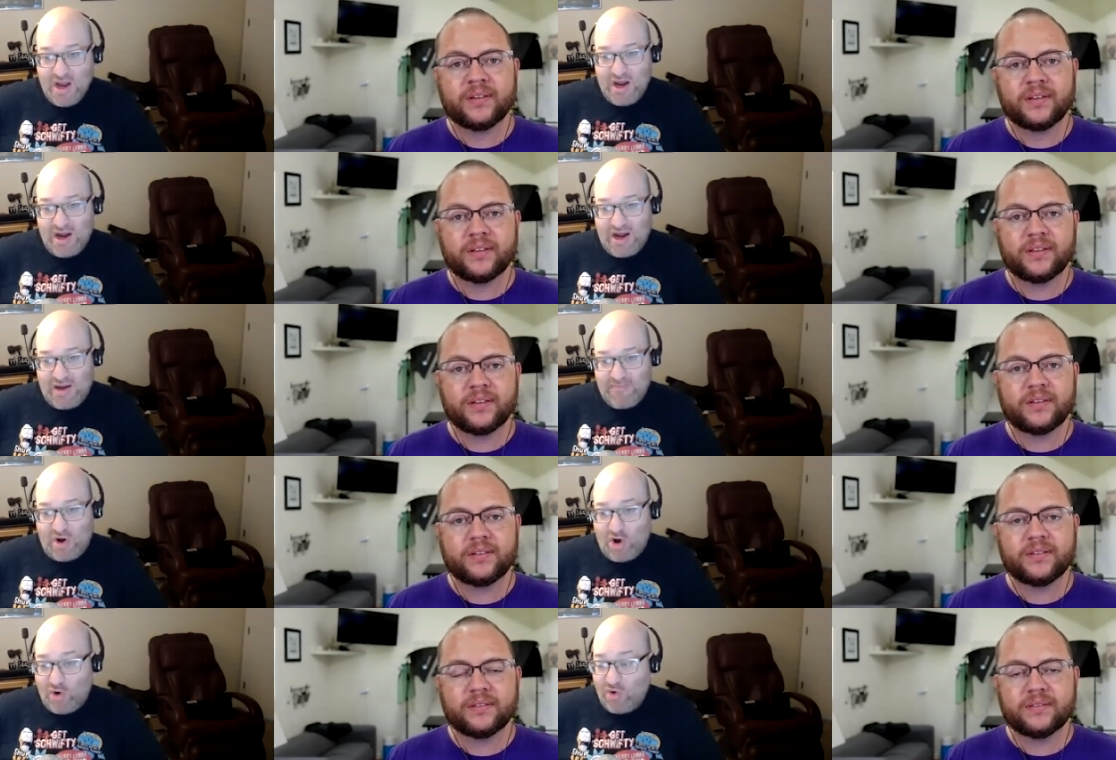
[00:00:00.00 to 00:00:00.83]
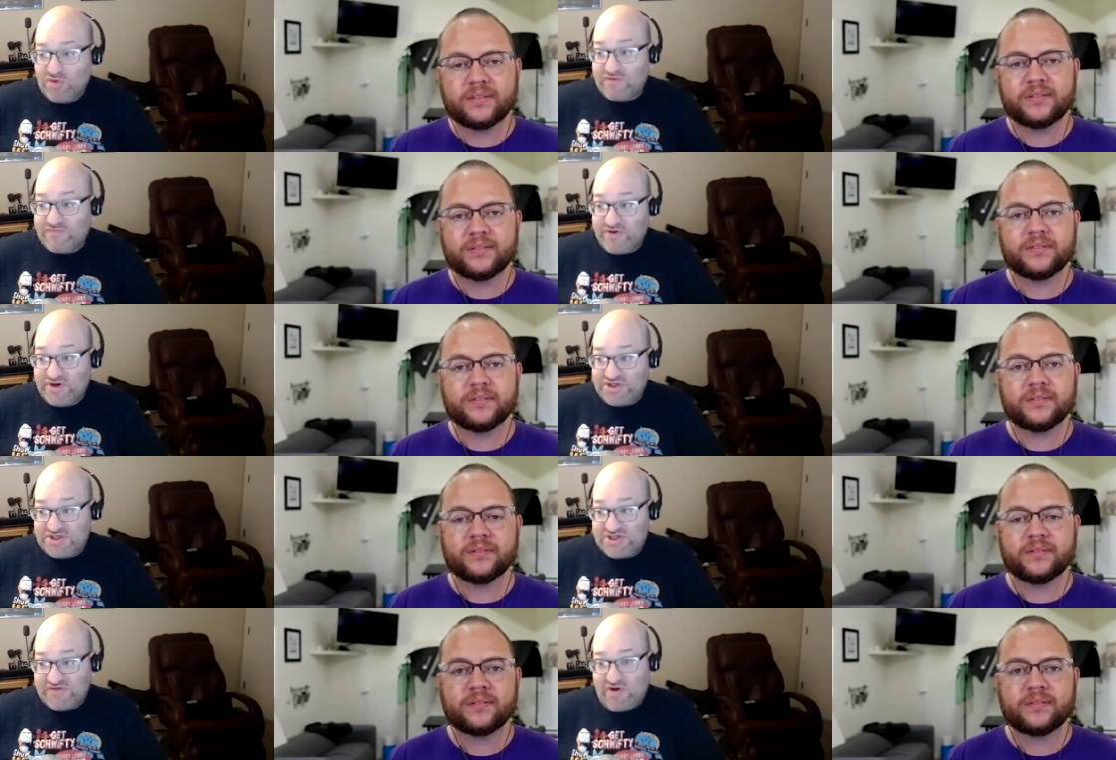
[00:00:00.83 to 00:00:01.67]
Speaker 1: um, older
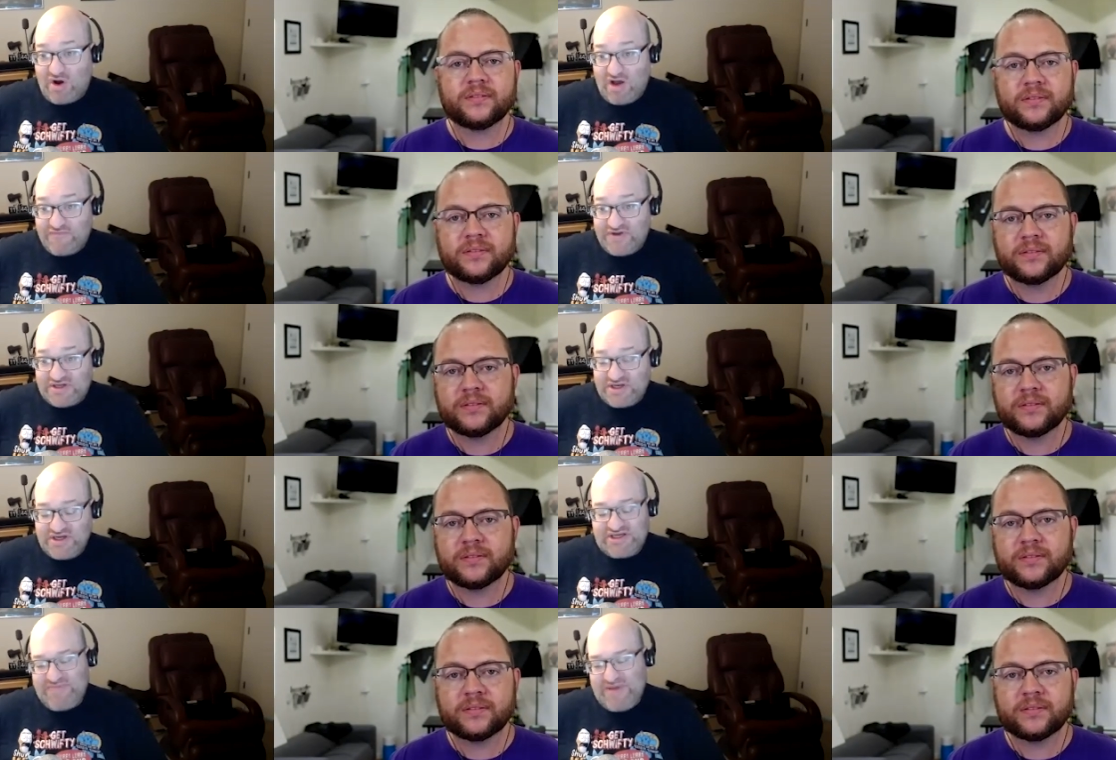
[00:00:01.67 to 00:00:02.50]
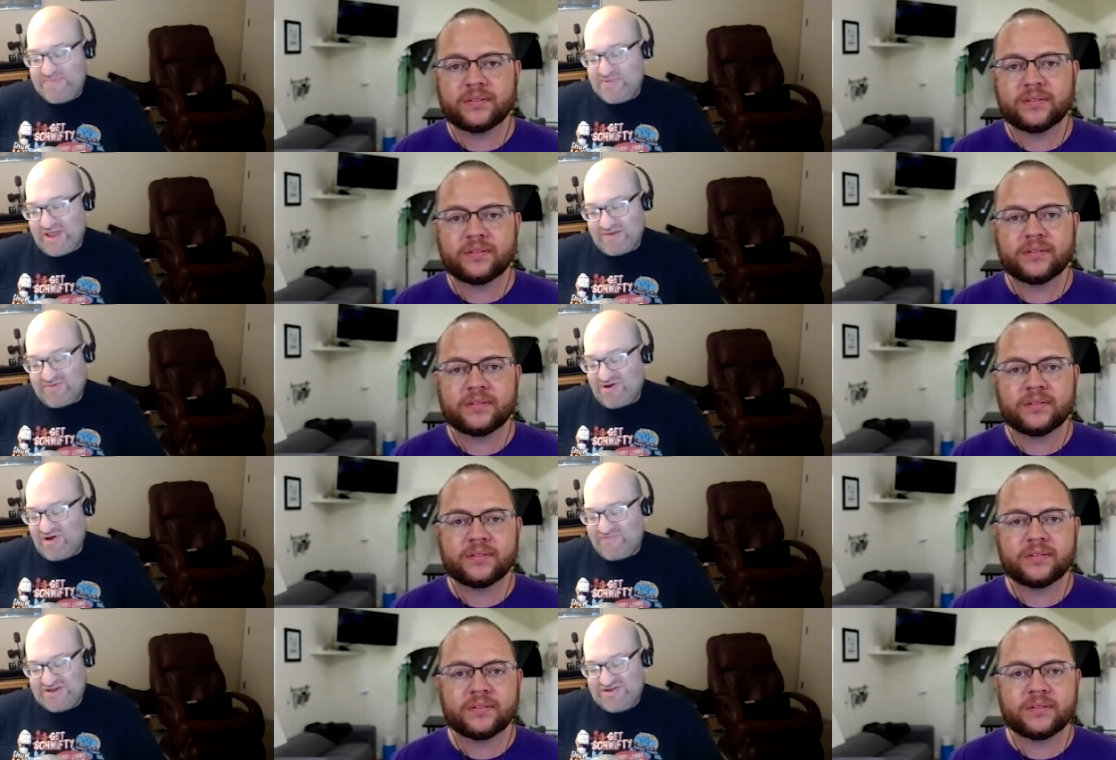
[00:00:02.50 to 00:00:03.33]
versions of Office, and you see people like with
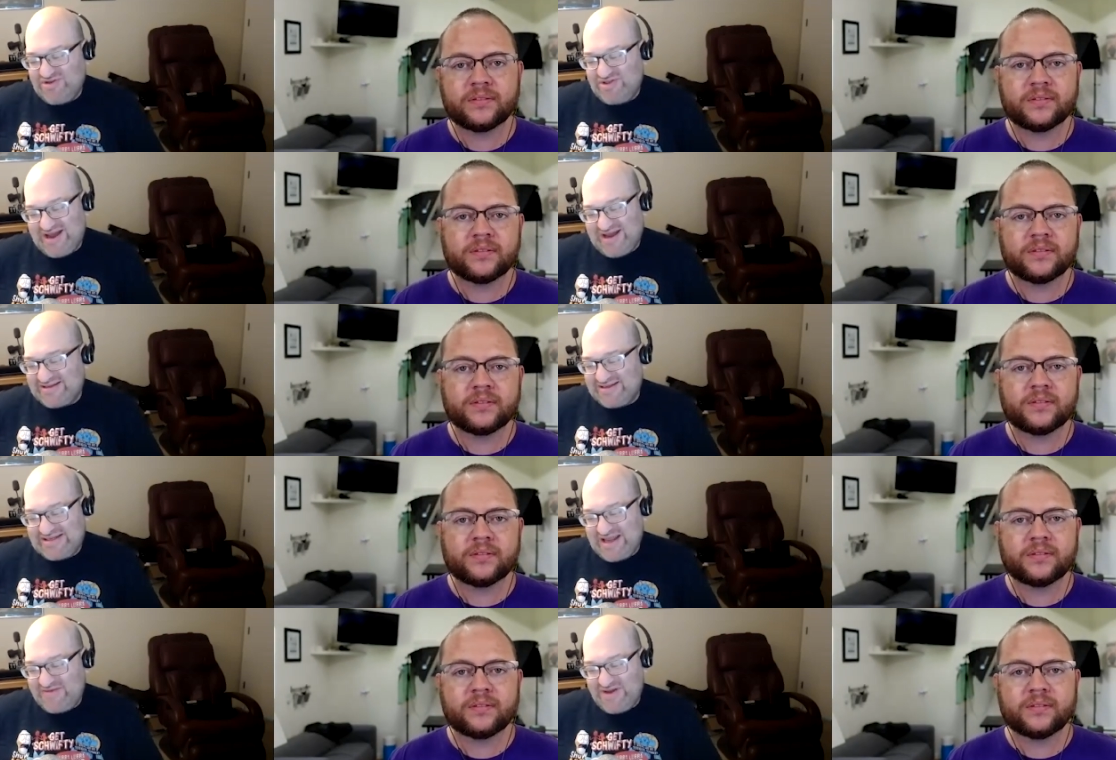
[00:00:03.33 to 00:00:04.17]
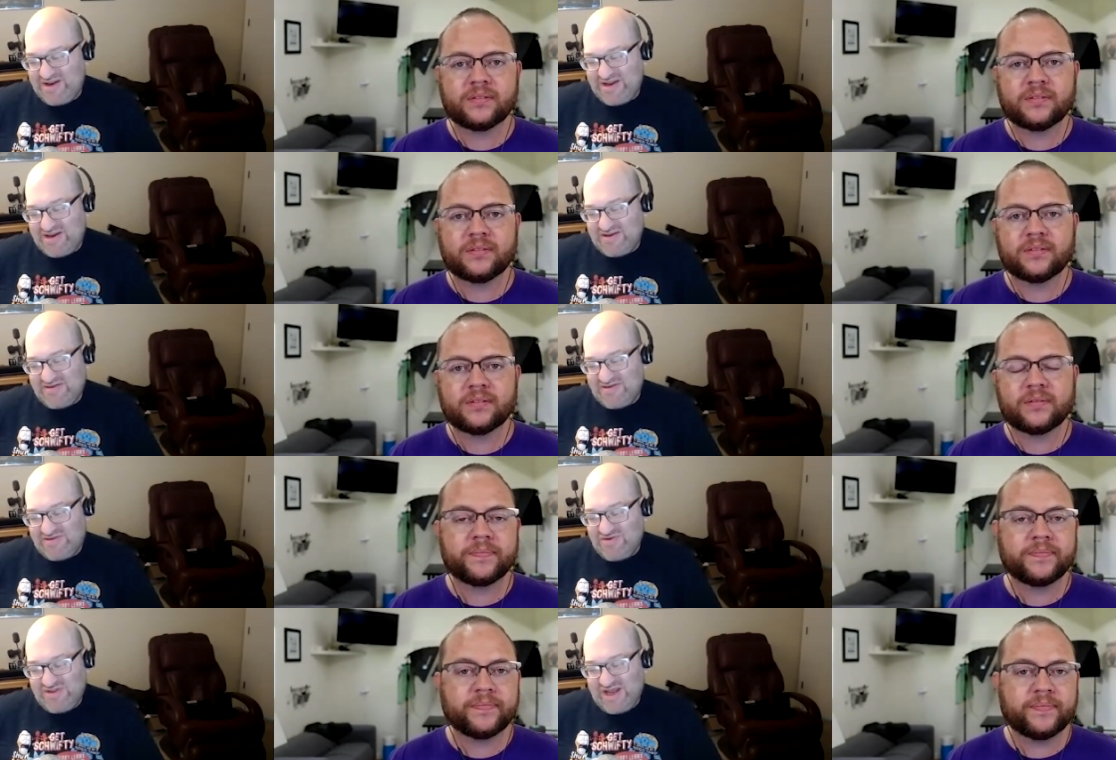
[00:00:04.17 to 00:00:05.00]
Office 2007
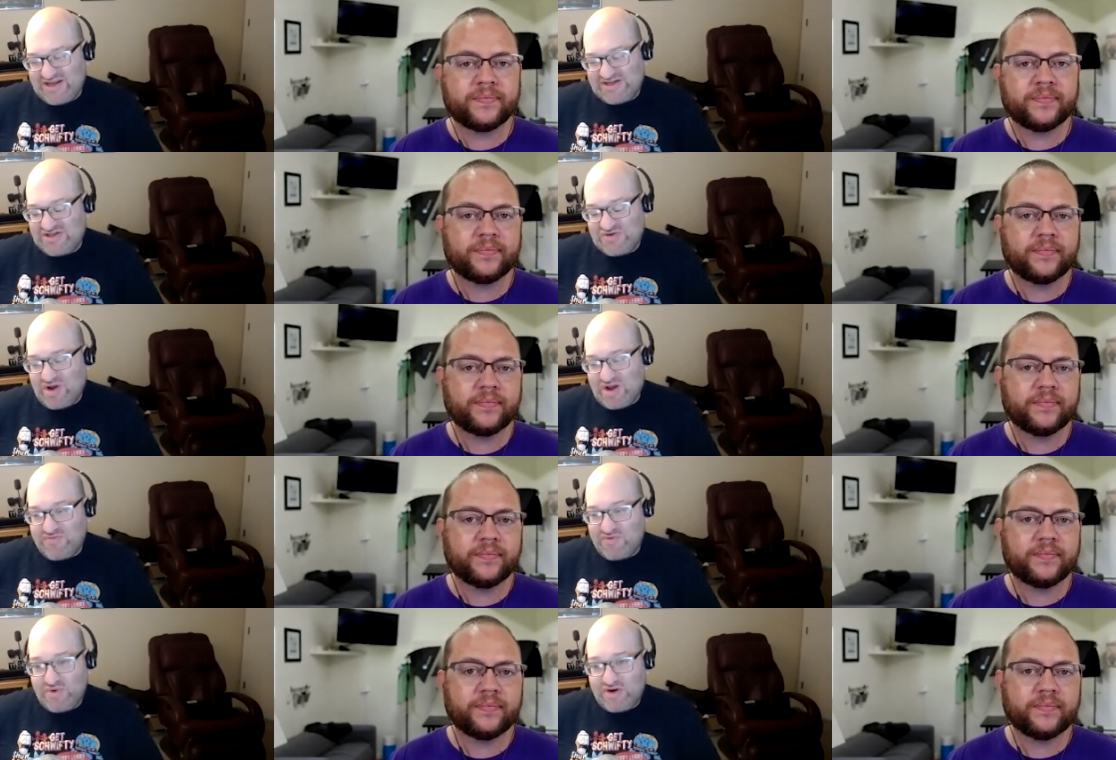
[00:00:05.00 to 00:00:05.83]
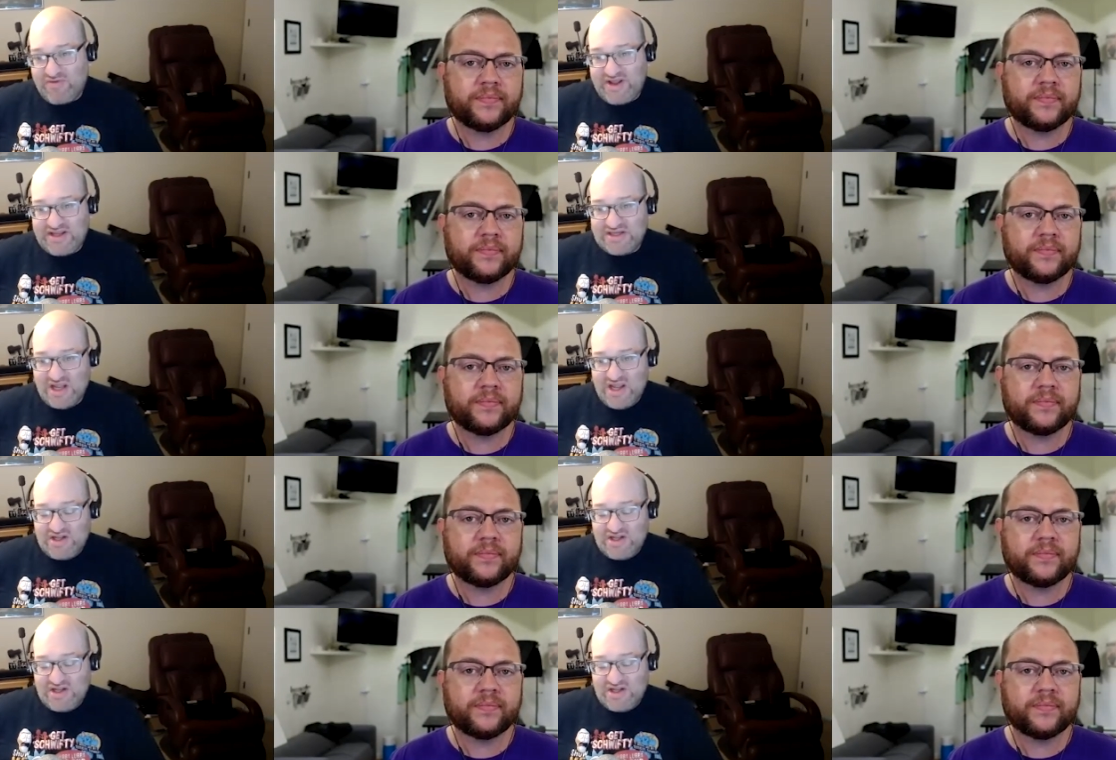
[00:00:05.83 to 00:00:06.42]
and 2012 or whatever it is,